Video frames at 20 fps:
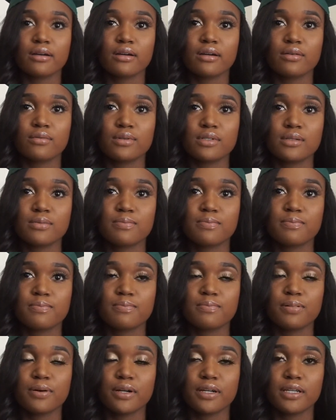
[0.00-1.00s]
was
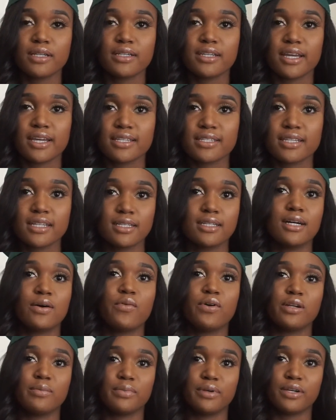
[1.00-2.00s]
pretty dead set that I
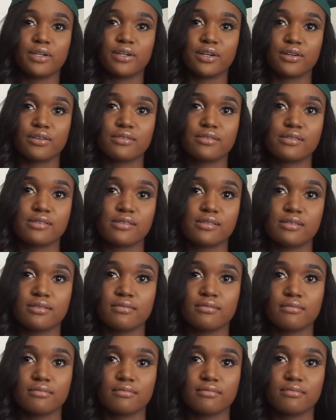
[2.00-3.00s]
wanted to be a nurse
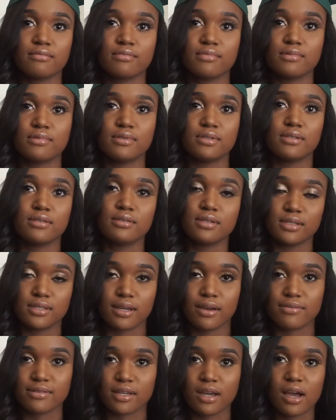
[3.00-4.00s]
since
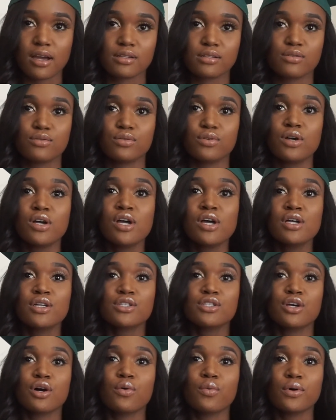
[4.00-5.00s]
I was in high school.
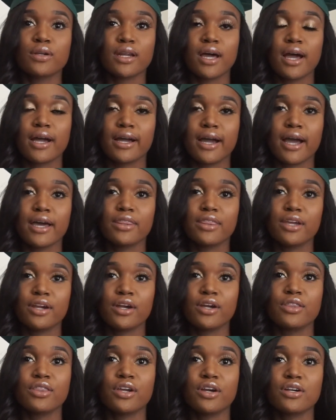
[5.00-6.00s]
So when I got
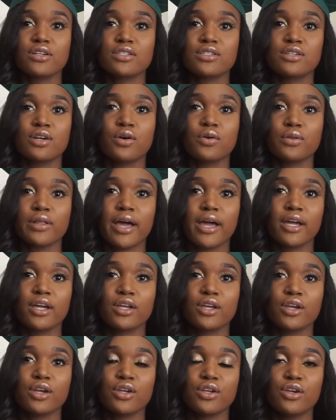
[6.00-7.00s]
there, there's no
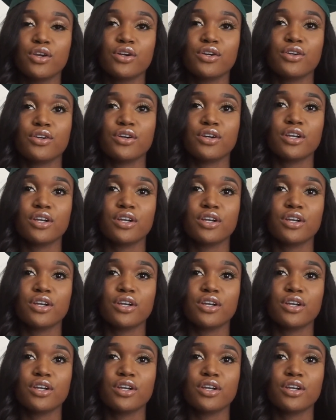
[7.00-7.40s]
like, you're